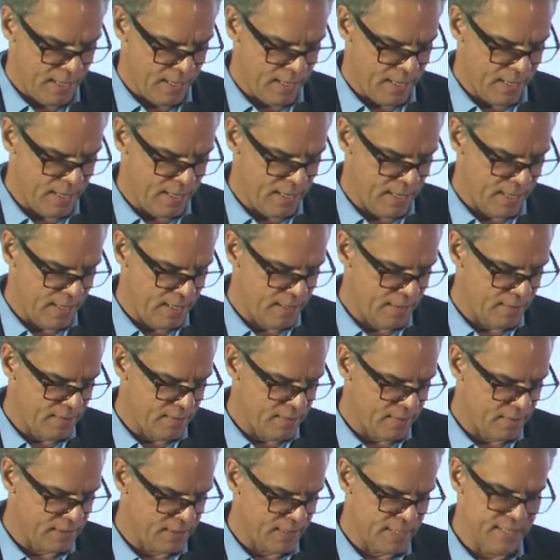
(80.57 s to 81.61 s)
And
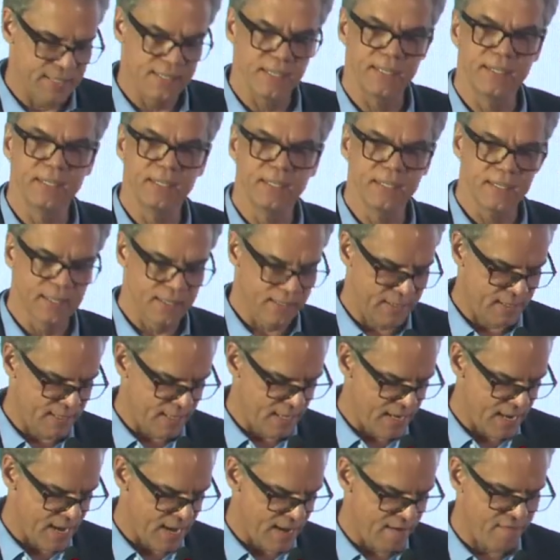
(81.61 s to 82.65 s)
in Tanzania,
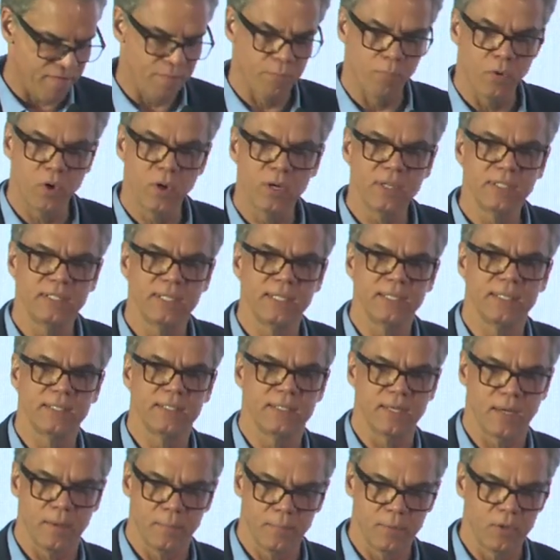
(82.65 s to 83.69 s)
they have more than
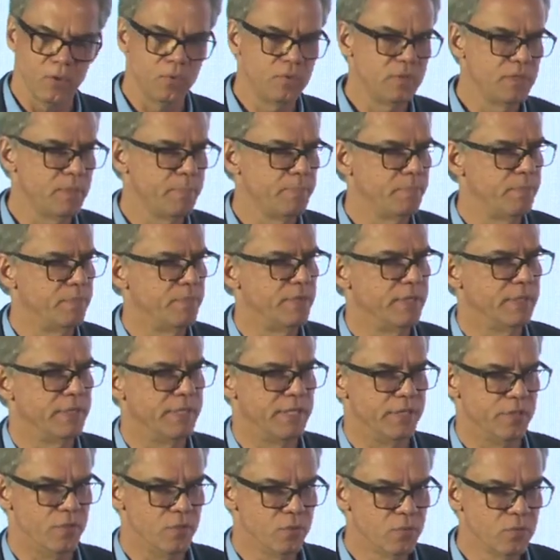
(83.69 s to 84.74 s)
double
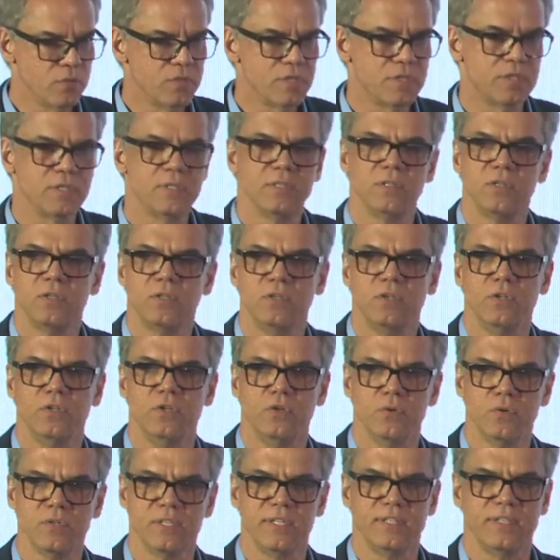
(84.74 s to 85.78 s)
the yields
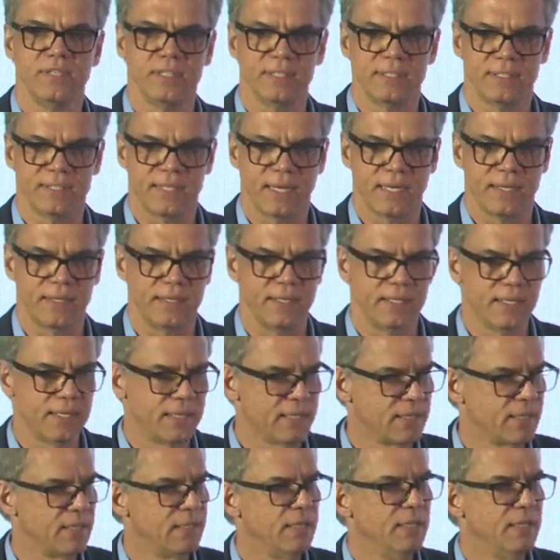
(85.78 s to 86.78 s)
using this technique,